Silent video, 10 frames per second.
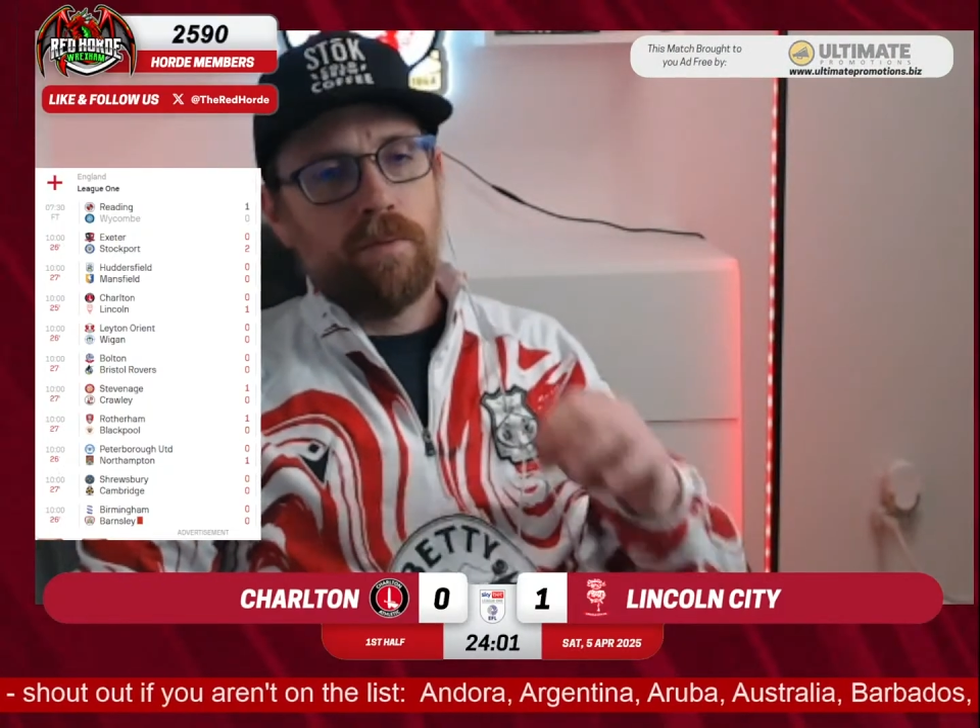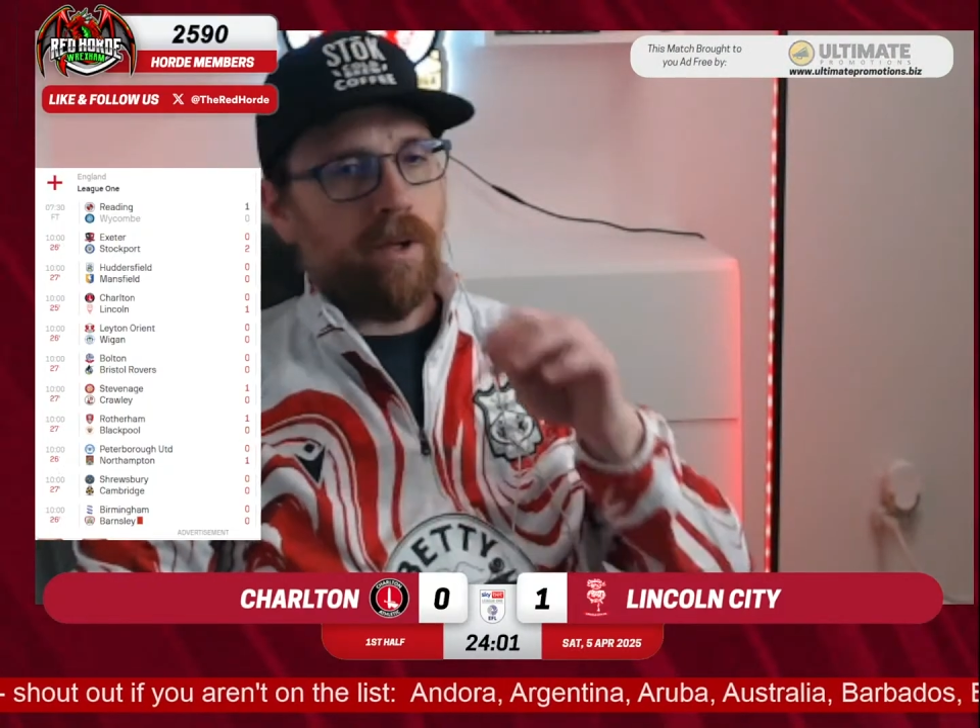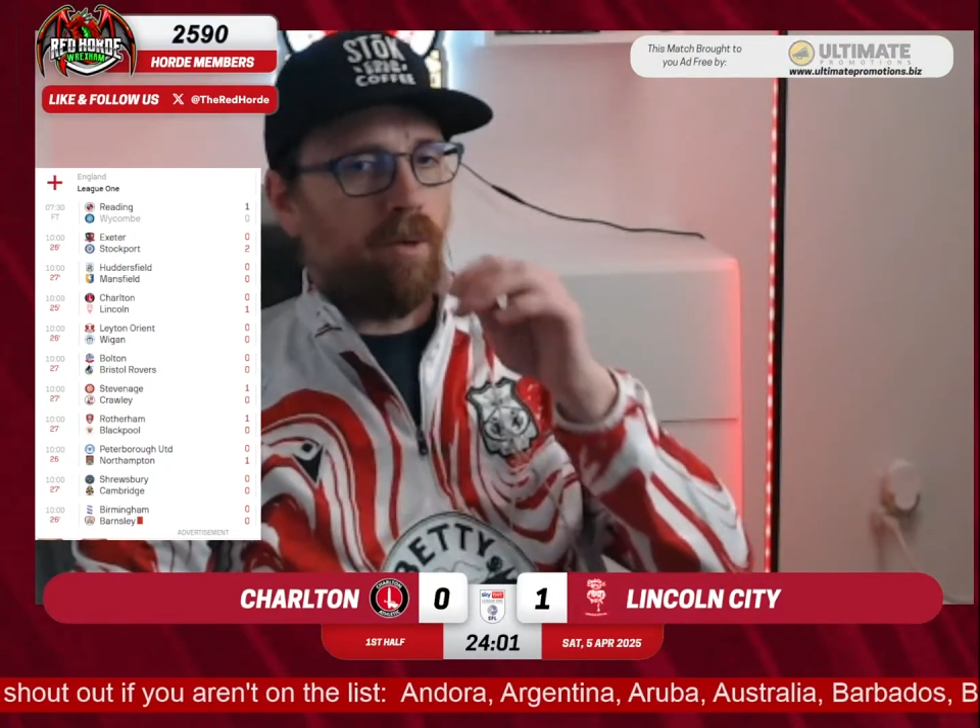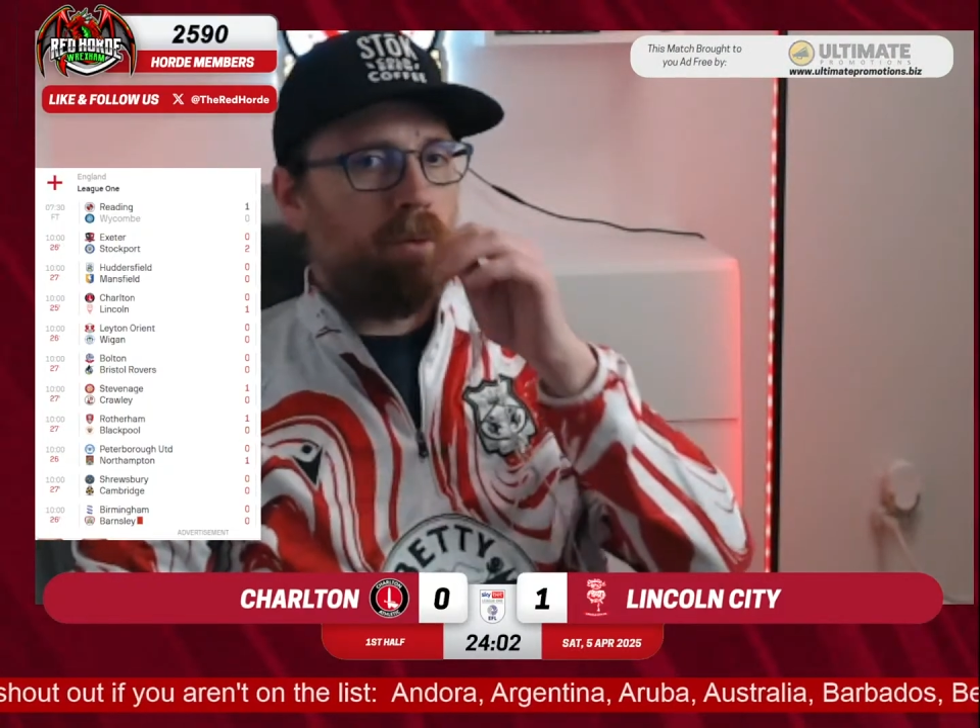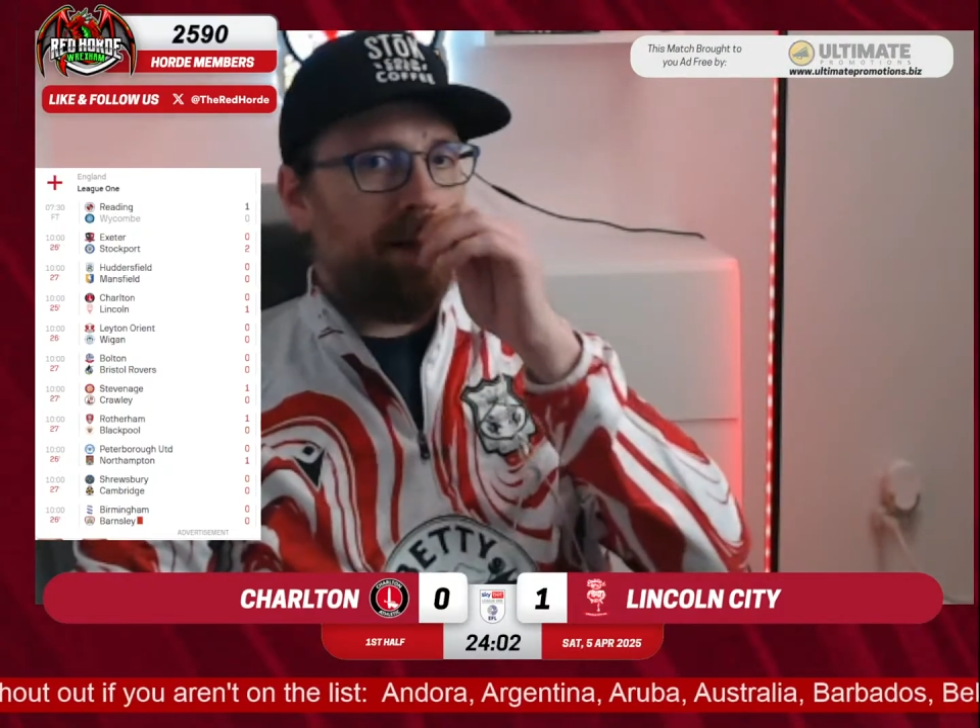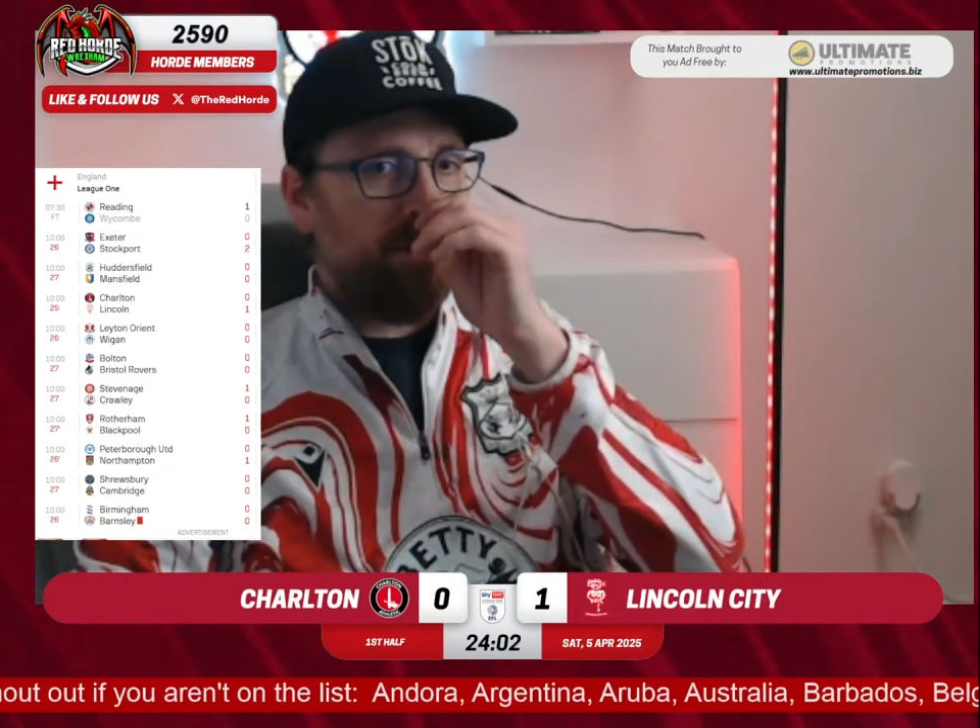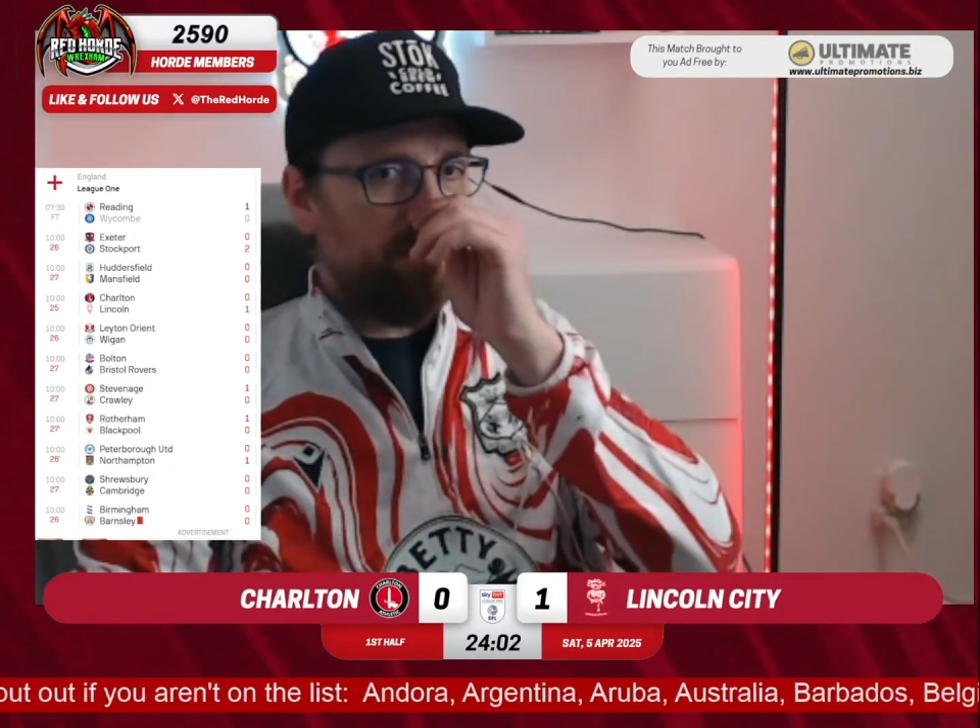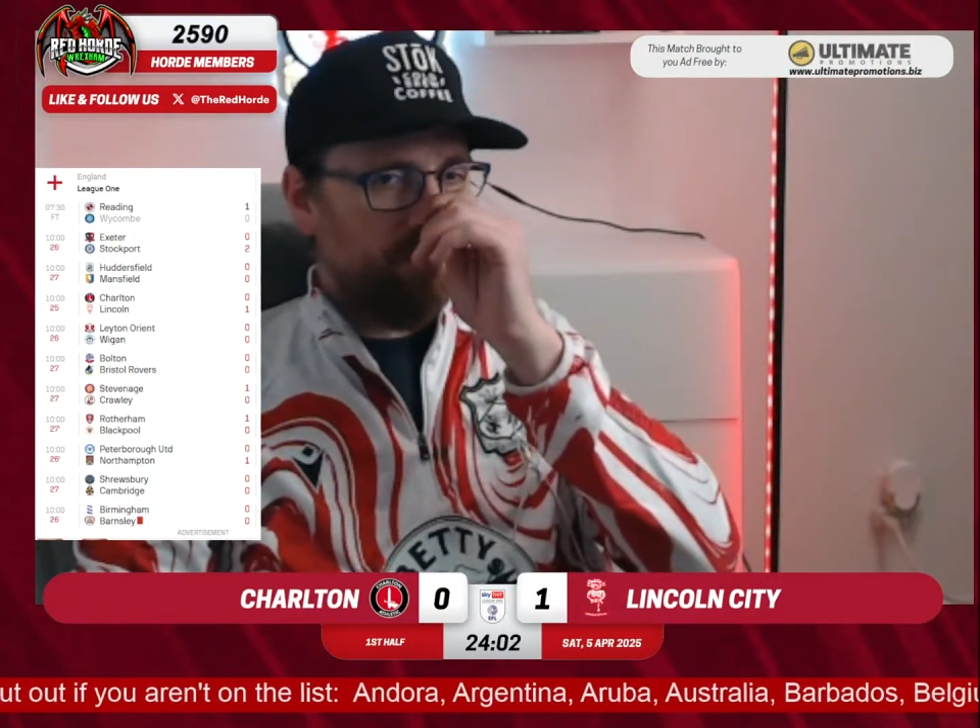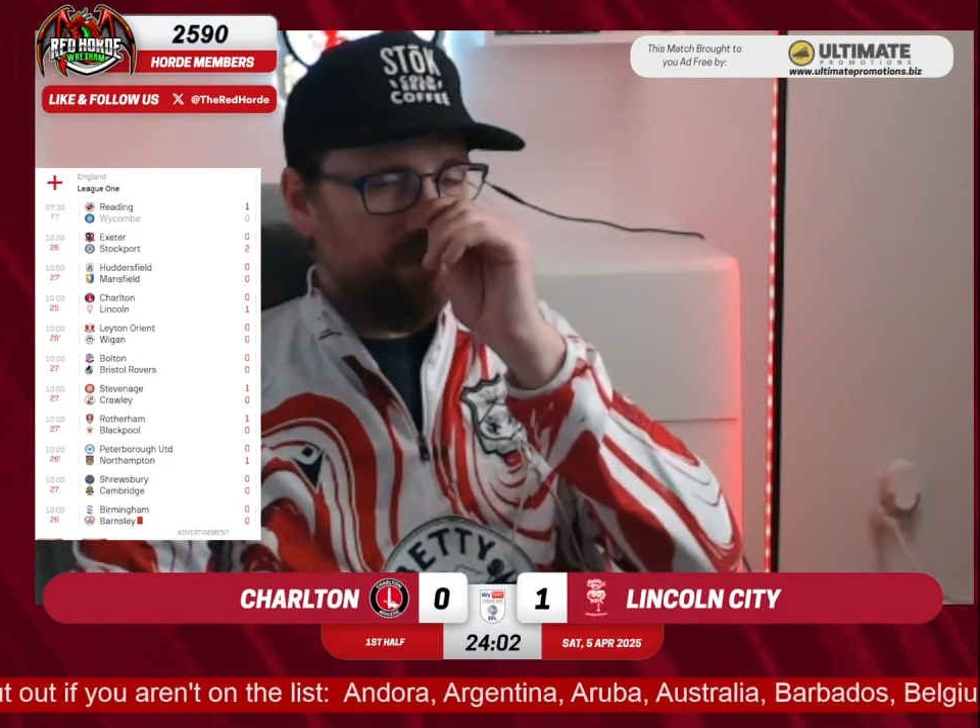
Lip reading: their right.